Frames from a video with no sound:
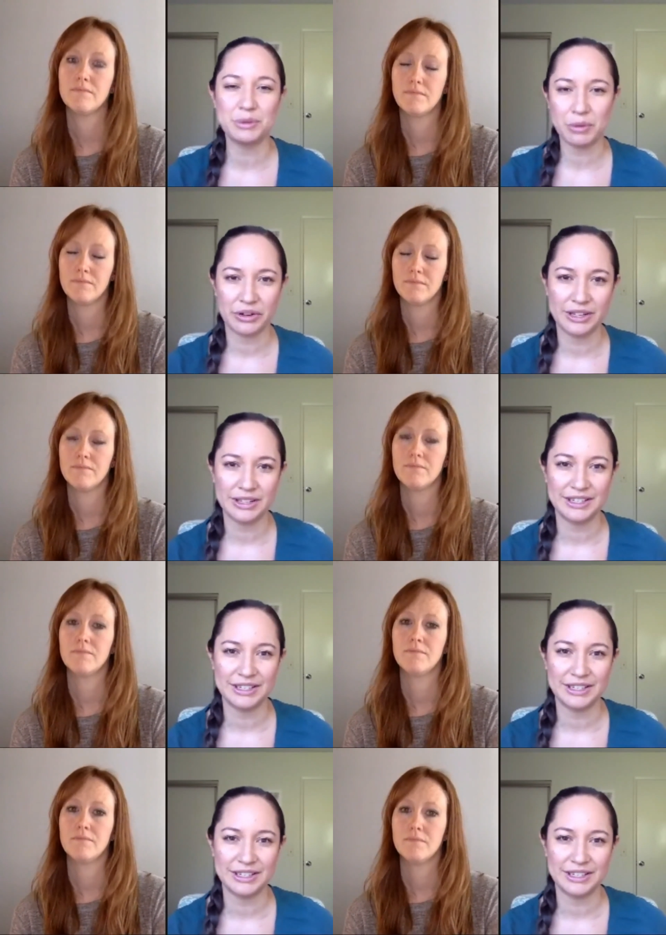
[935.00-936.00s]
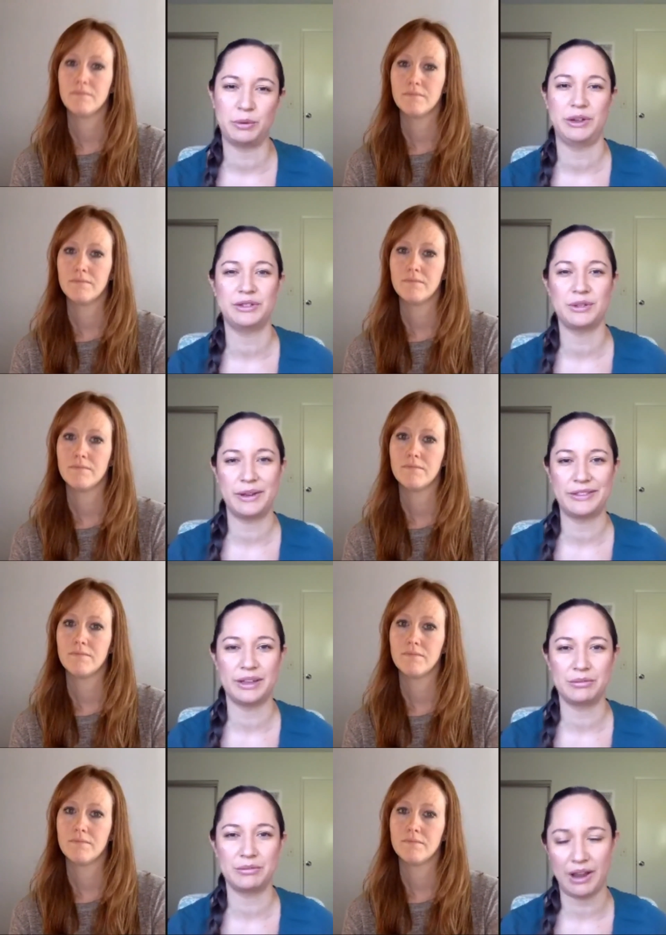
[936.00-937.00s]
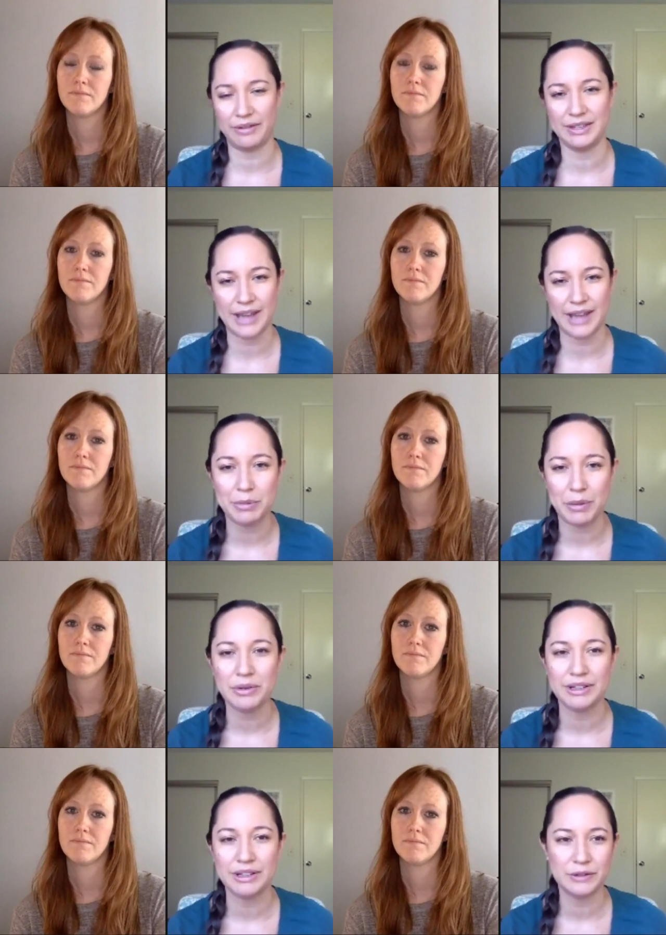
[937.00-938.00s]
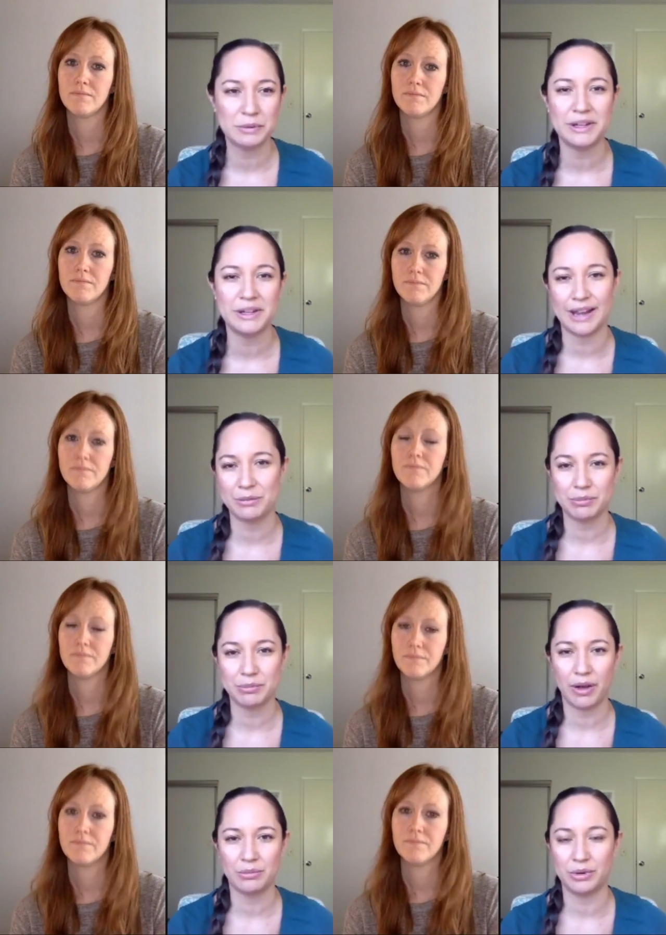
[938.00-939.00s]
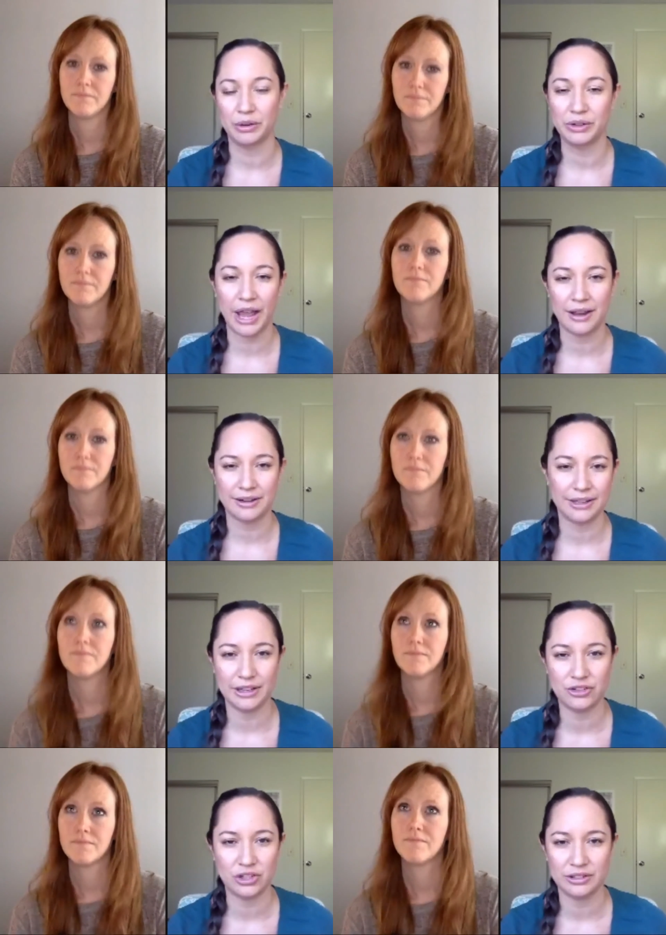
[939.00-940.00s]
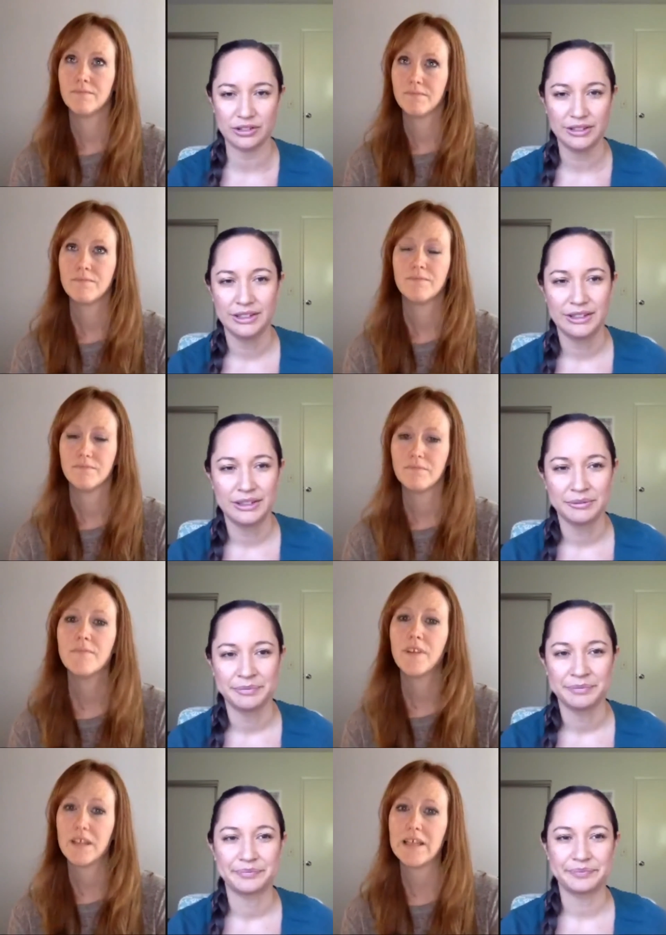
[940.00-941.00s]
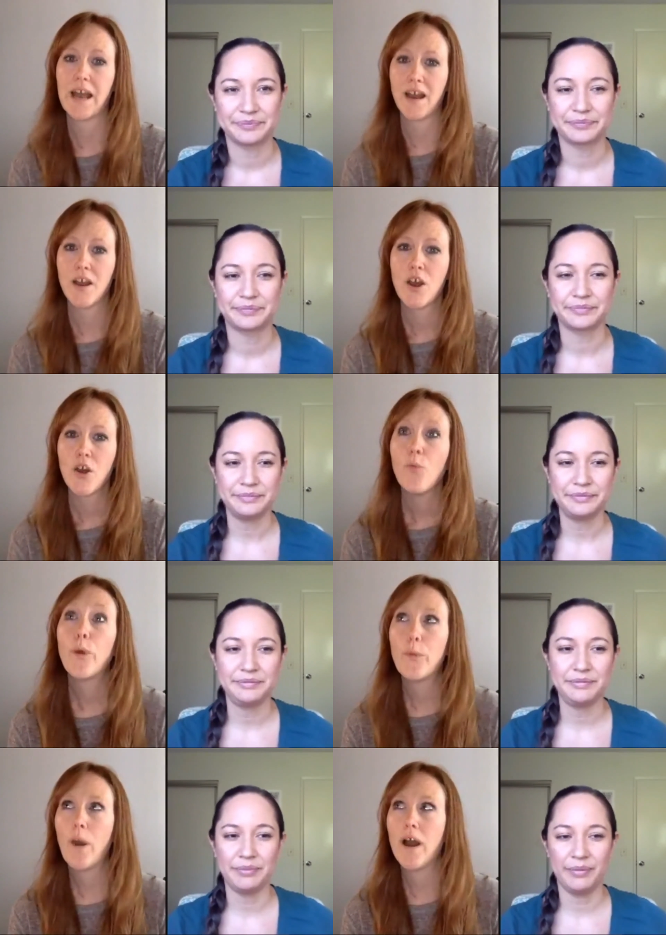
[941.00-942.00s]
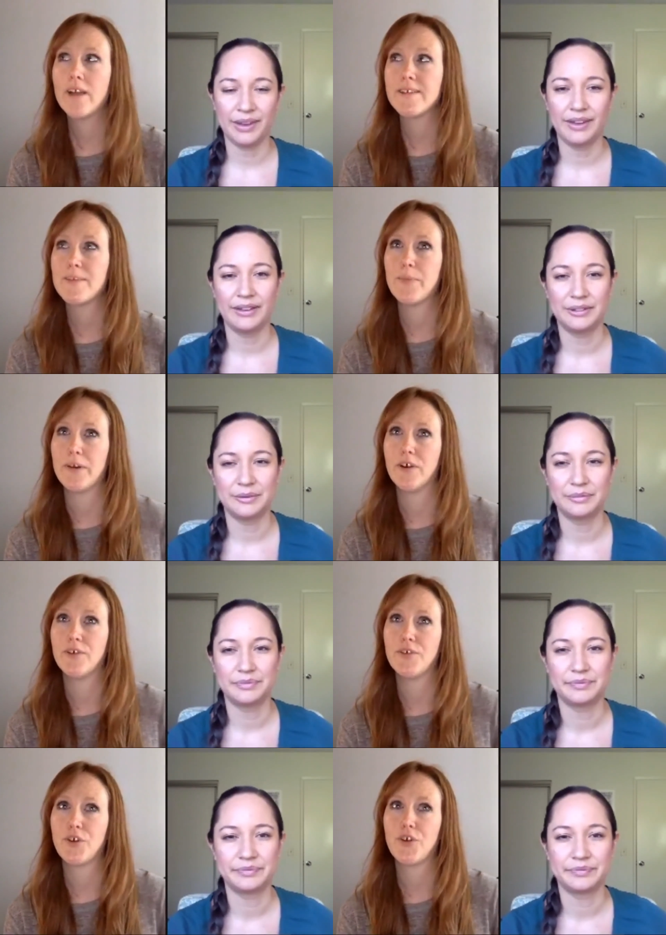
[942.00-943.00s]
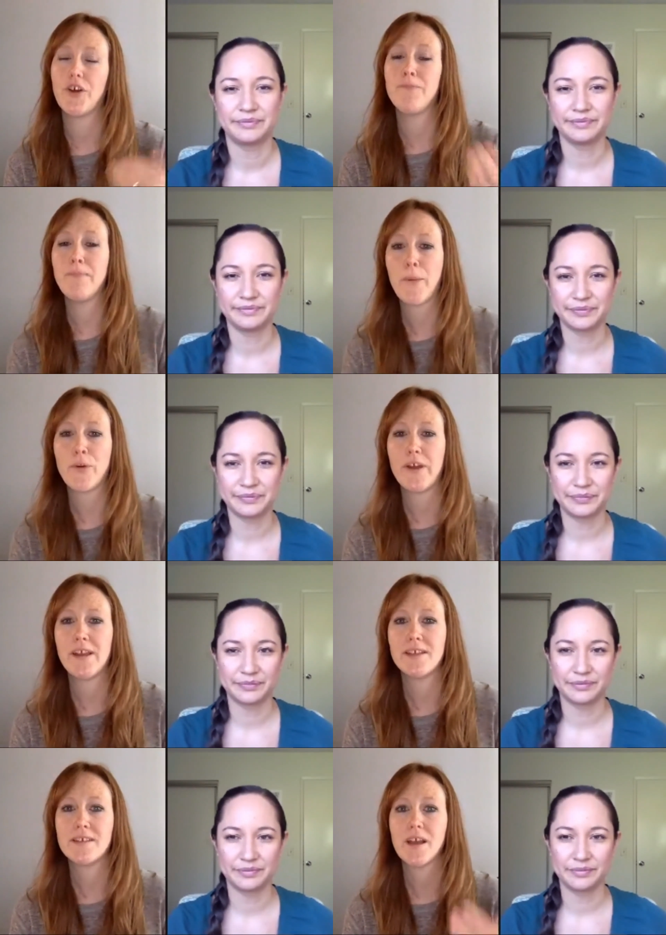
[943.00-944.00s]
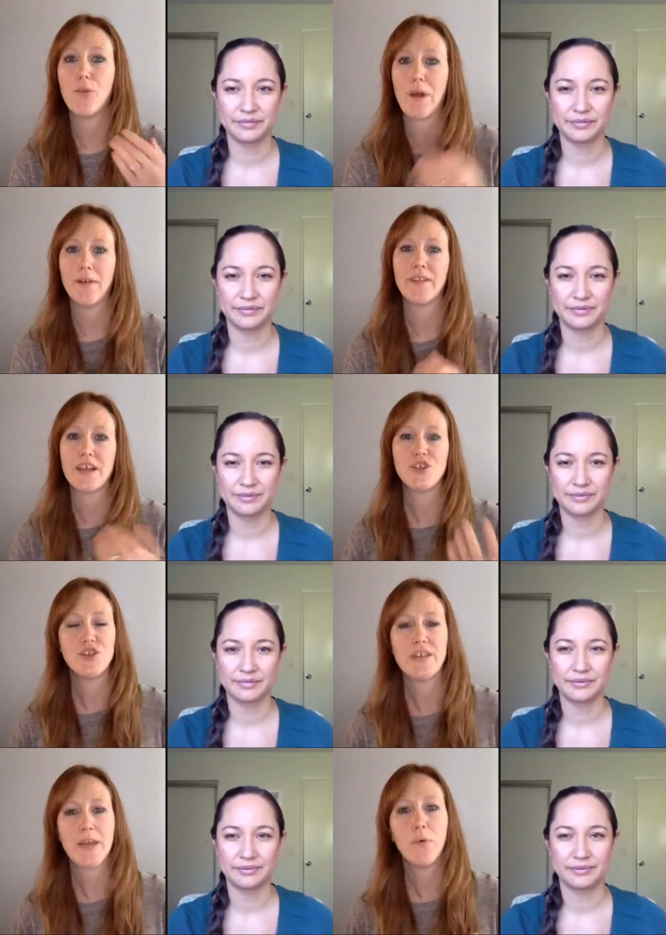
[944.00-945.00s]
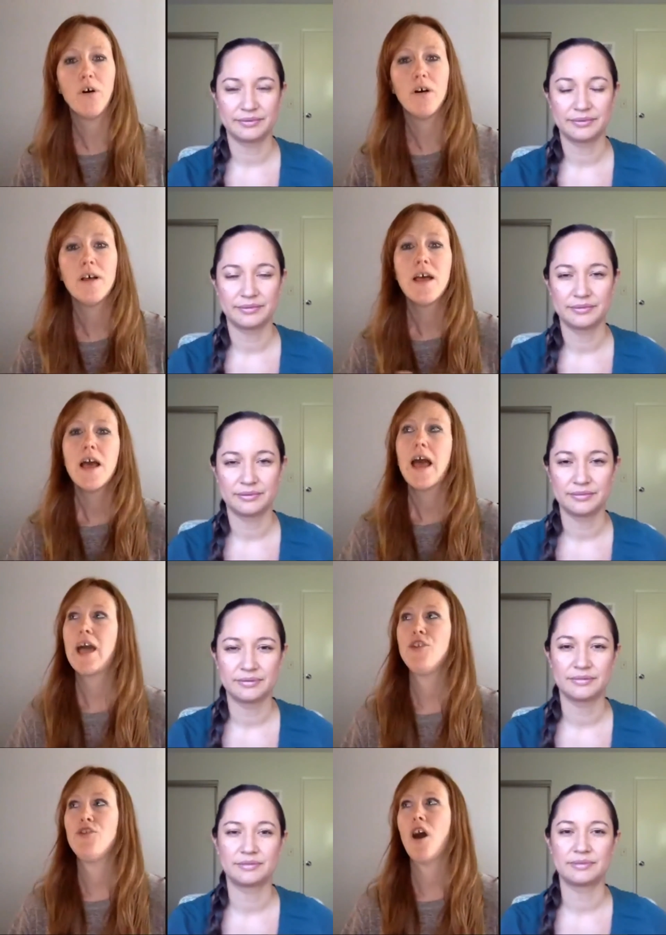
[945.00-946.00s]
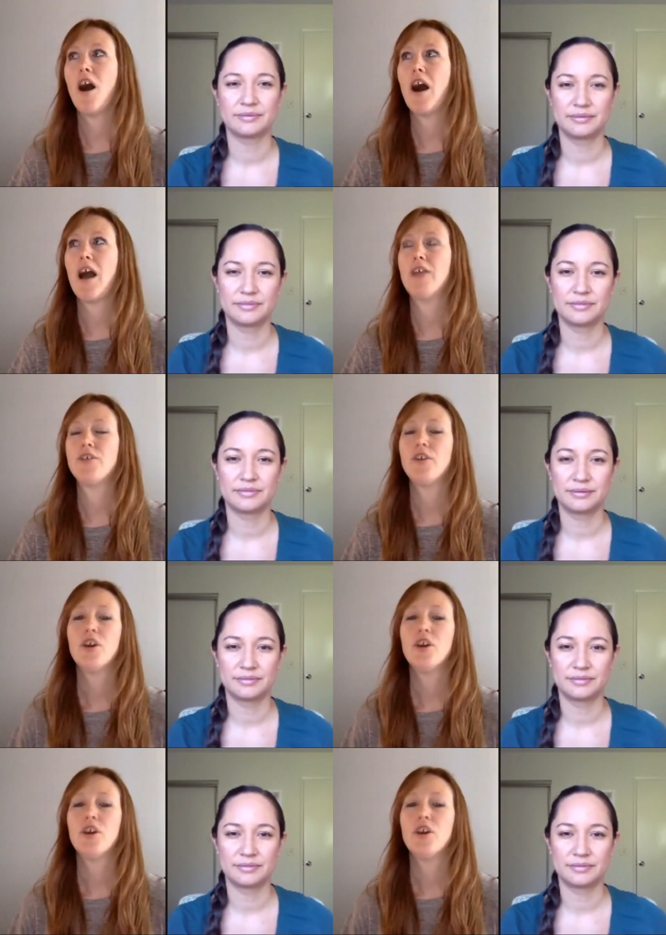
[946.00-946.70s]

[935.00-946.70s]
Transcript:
Speaker 1: we want our kids to eat food, but we also want them to have these happy memories of spending time with mom or dad in the kitchen.
Speaker 2: Yeah, we want to build good memories around the kitchen table and not